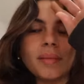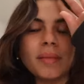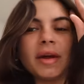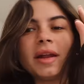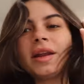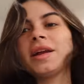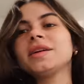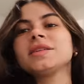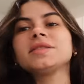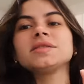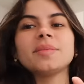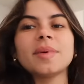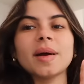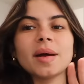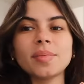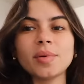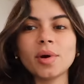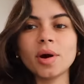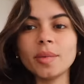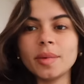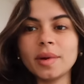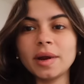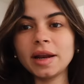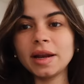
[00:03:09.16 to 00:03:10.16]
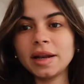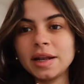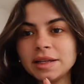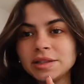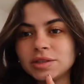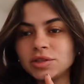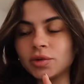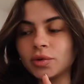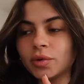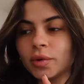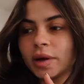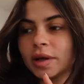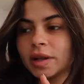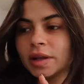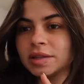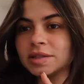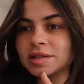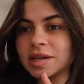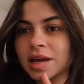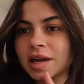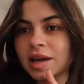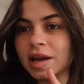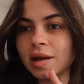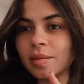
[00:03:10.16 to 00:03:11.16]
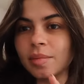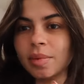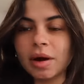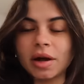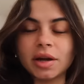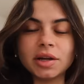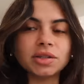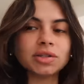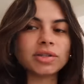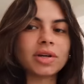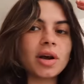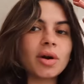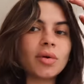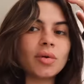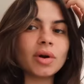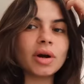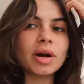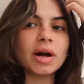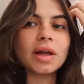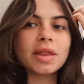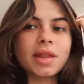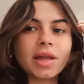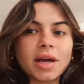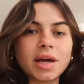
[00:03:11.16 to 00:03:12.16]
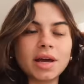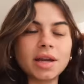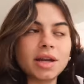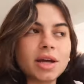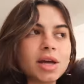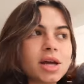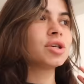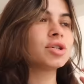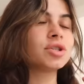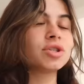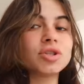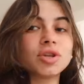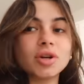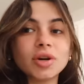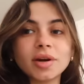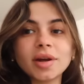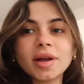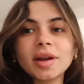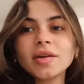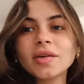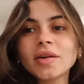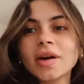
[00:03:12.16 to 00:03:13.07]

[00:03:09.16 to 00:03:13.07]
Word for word: I made it to my apartment. I need to quickly take a body shower and then start getting